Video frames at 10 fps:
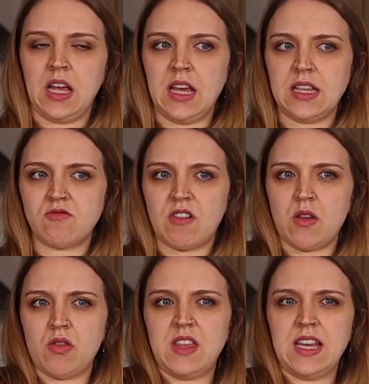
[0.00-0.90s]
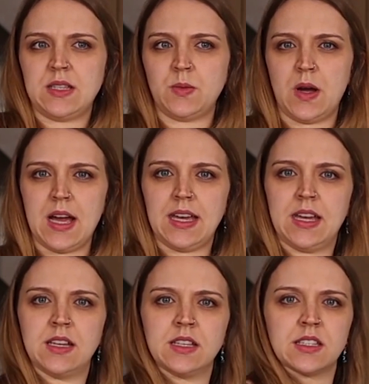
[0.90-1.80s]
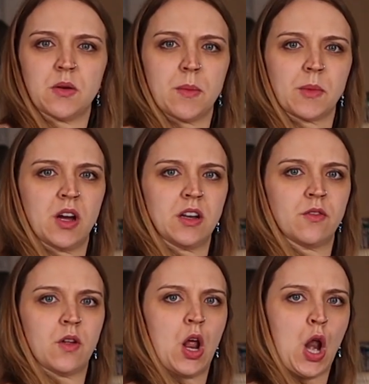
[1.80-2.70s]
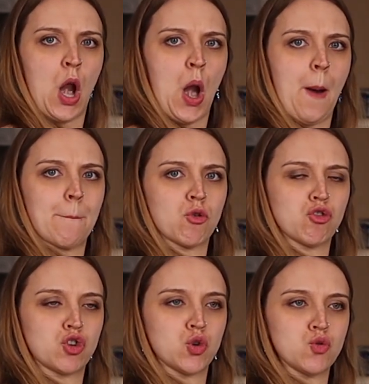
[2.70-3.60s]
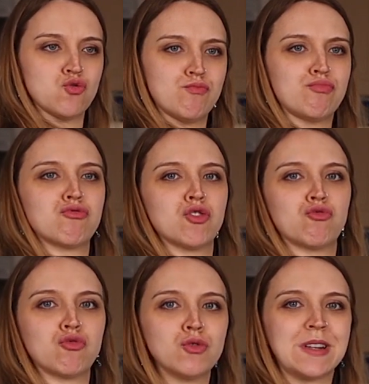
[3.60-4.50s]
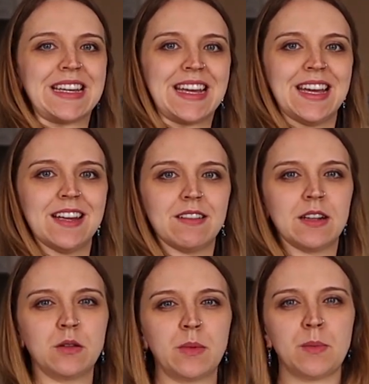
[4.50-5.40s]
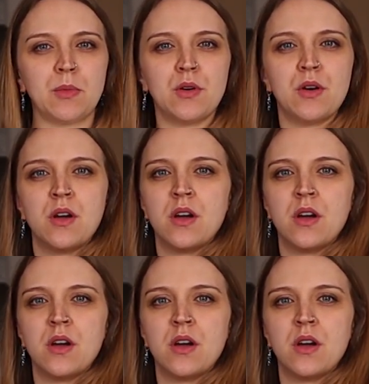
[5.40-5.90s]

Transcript: he's round this way. So I'm kind of protruding here a little bit more.